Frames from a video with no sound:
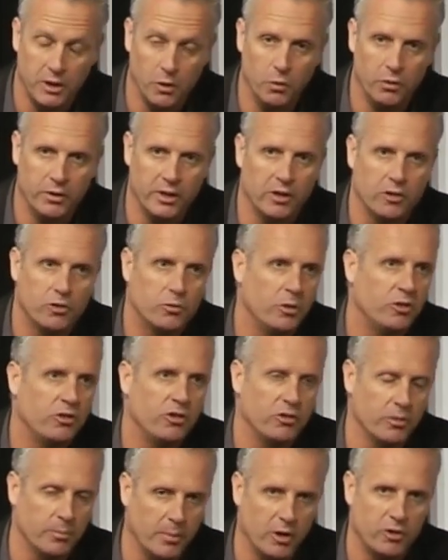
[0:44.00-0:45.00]
the audience,
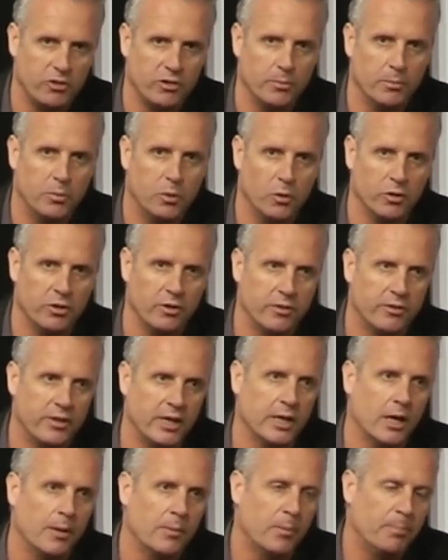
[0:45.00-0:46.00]
which is the most important
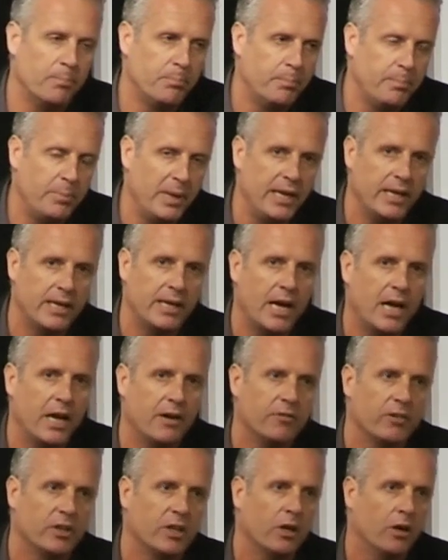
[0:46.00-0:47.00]
thing. I'm a big
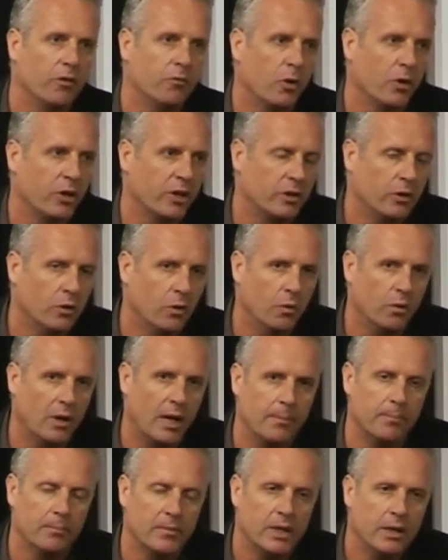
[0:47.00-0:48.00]
advocate of what I
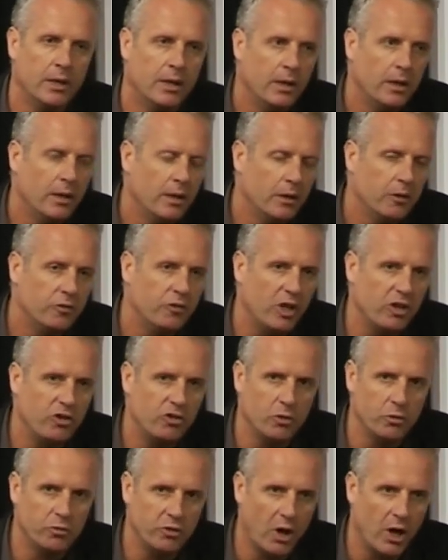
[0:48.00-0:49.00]
call um,
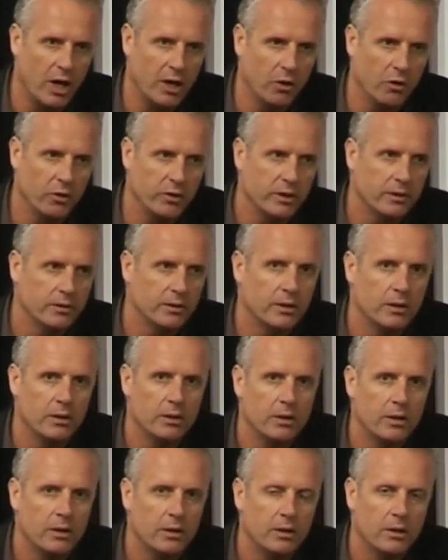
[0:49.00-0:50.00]
digital dialogue
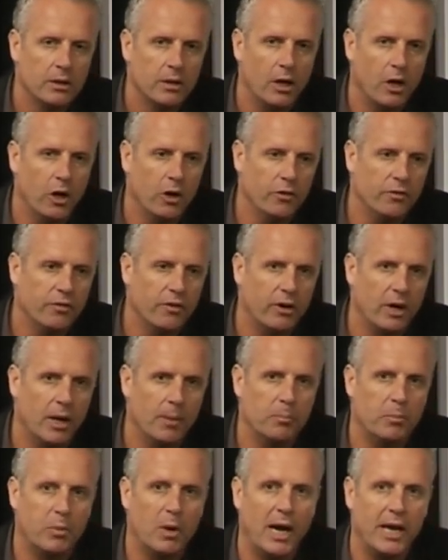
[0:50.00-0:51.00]
over
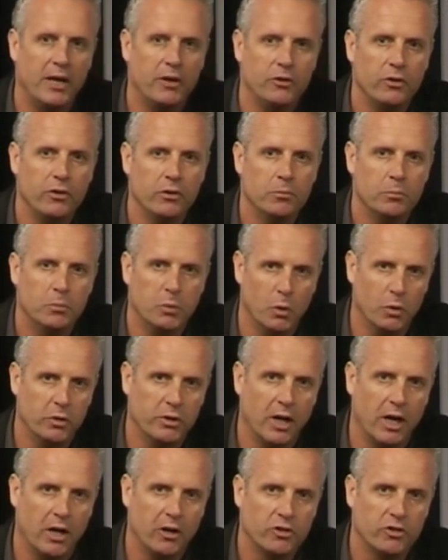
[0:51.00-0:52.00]
um, brand
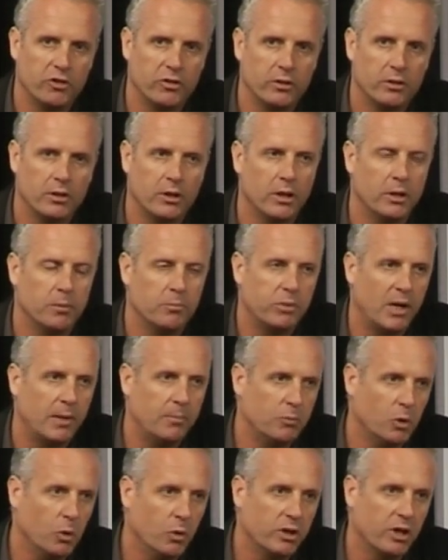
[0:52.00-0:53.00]
broadcast. Um,
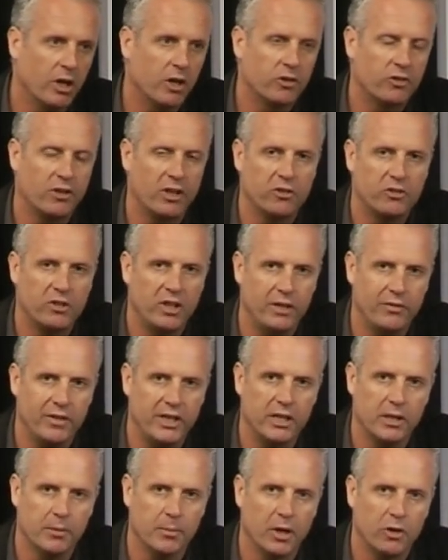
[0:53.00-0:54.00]
brand broadcast, that's
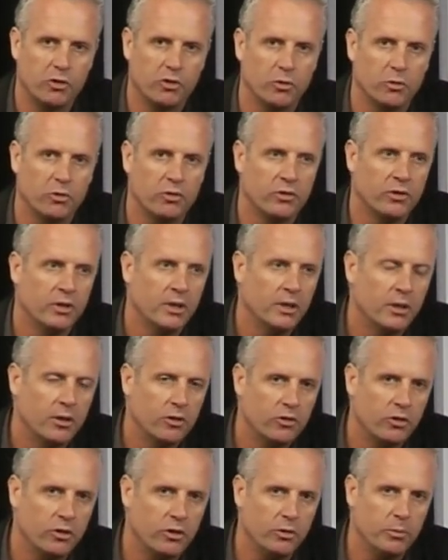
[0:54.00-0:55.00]
TV commercials
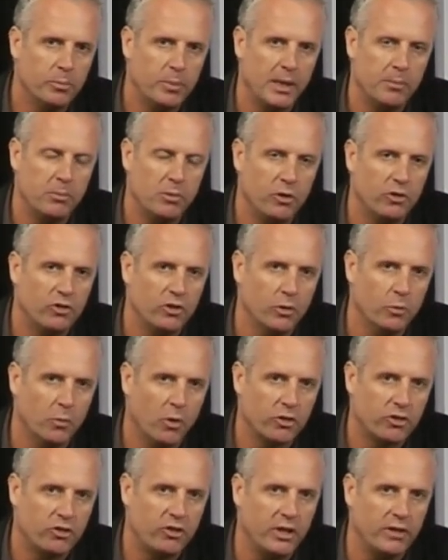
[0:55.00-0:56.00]
to people who still
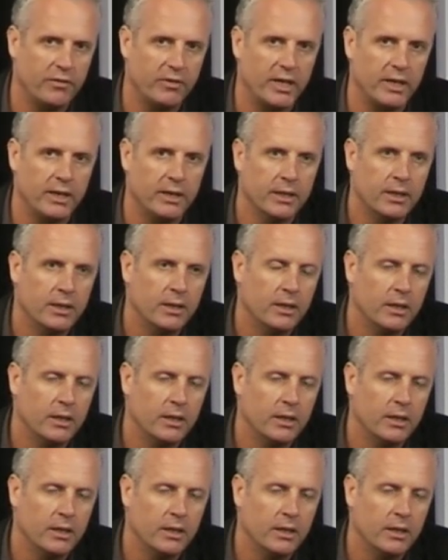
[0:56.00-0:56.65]
watch TV.